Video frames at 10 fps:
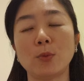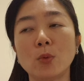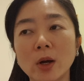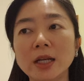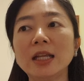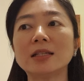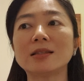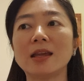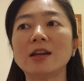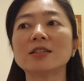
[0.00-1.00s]
One
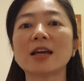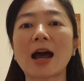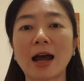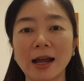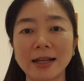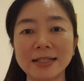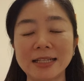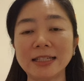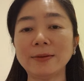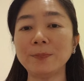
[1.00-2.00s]
is there's a
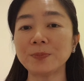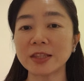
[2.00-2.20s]
hiding